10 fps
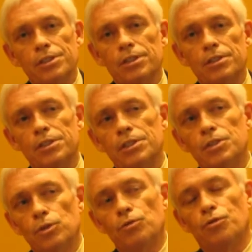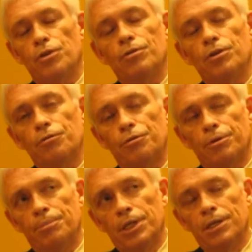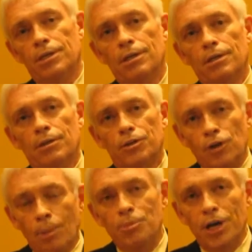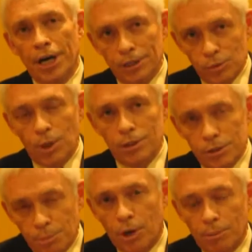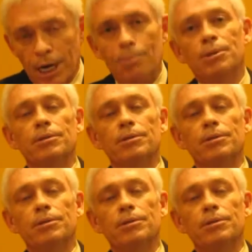it's sort of driven it from the top down as well as the bottom up.